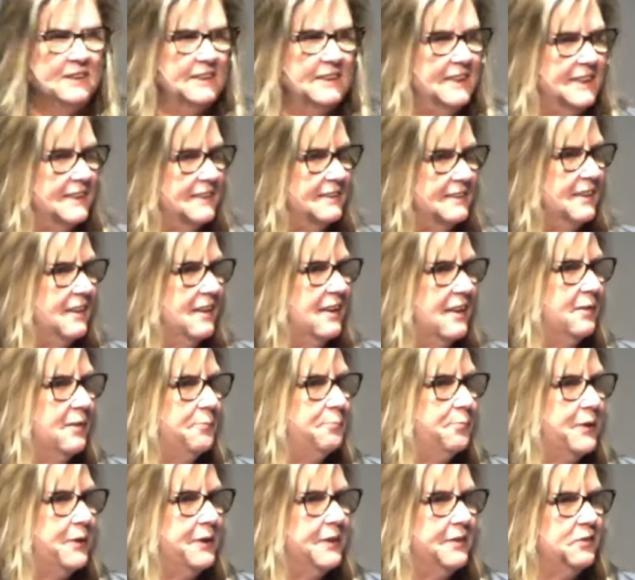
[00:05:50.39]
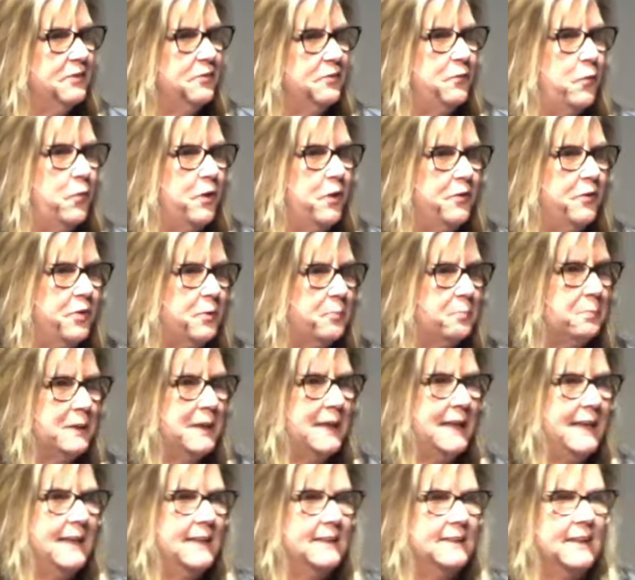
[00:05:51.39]
It brings forth a
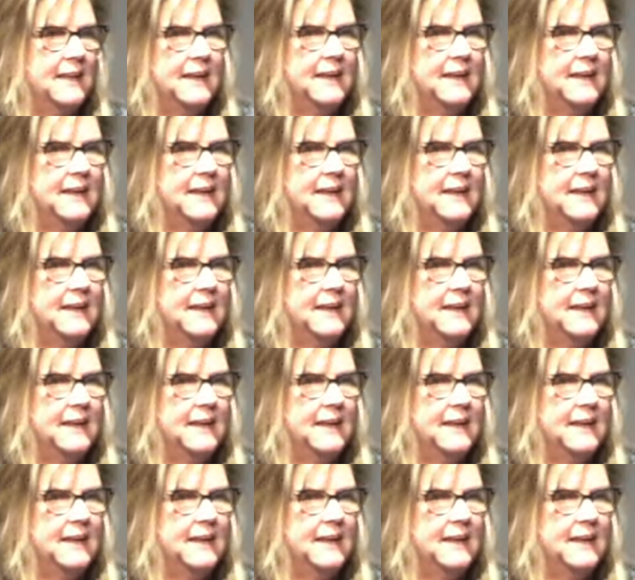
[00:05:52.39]
plant,